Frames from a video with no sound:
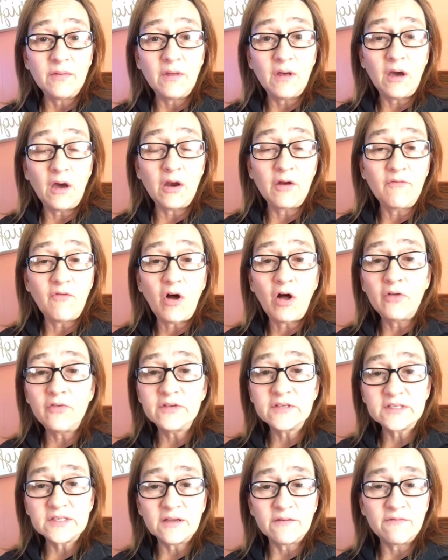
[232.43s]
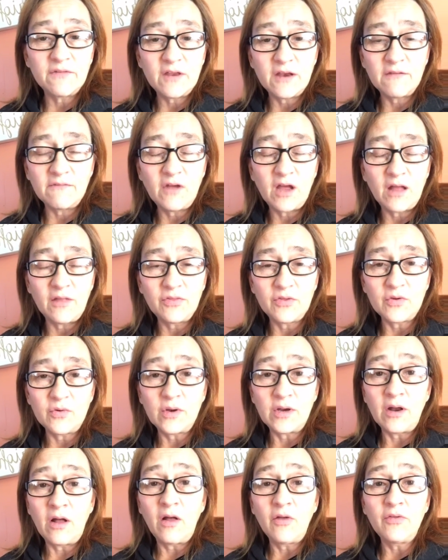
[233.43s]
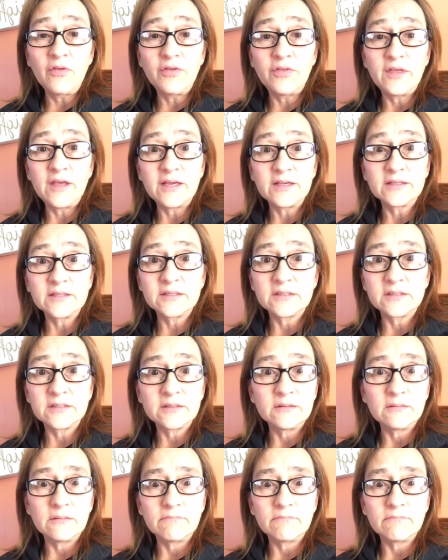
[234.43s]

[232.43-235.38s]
out of all the stuff that I've gone through and all the things,